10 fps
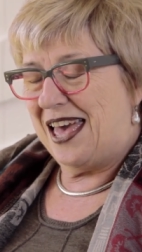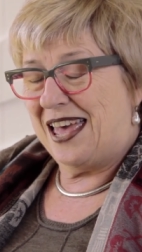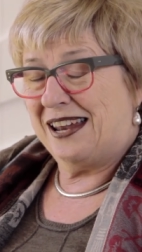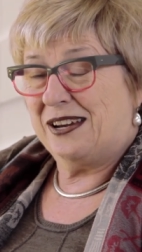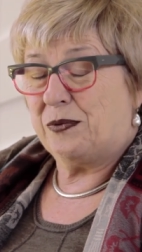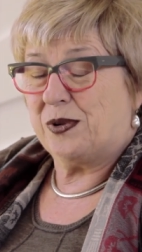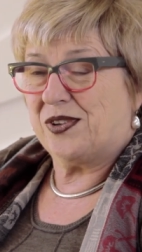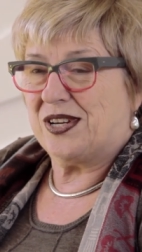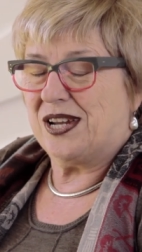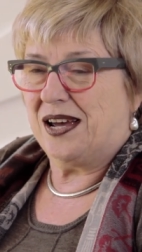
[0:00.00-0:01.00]
And it was
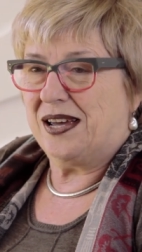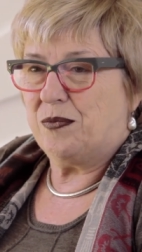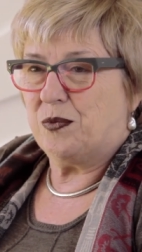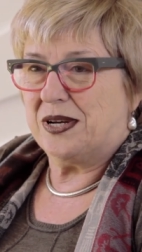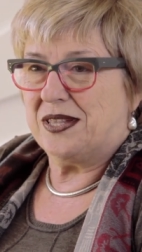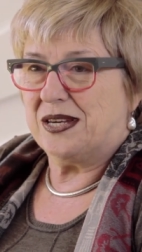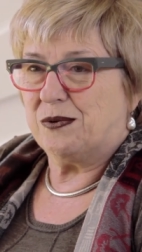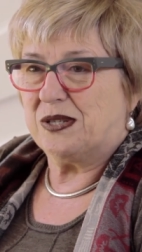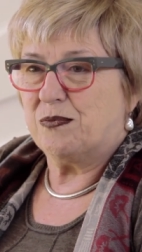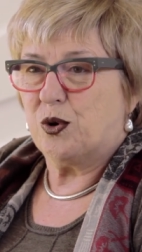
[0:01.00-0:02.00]
a time where there
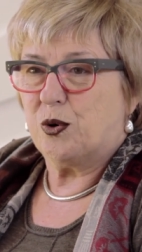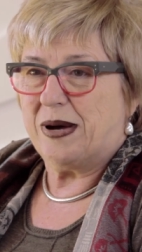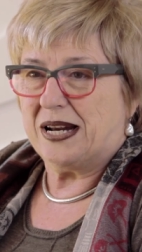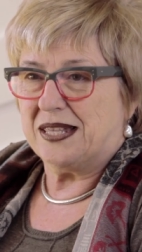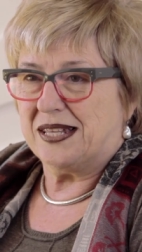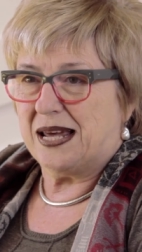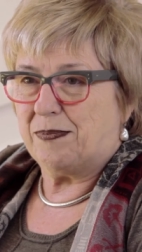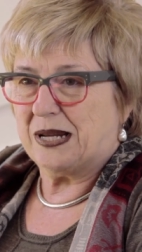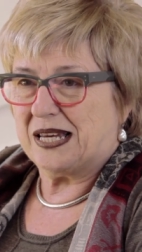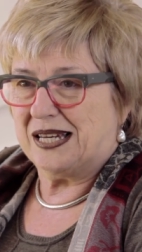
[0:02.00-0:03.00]
was more money than
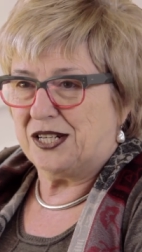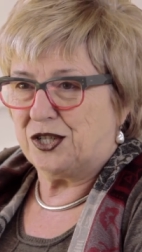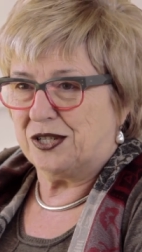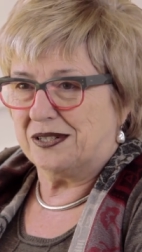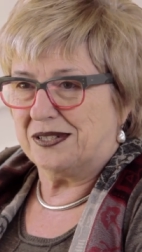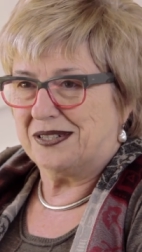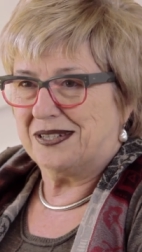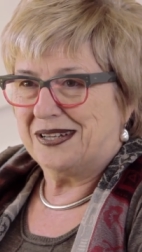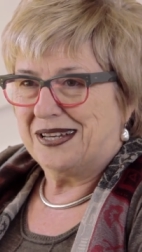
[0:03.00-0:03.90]
applications.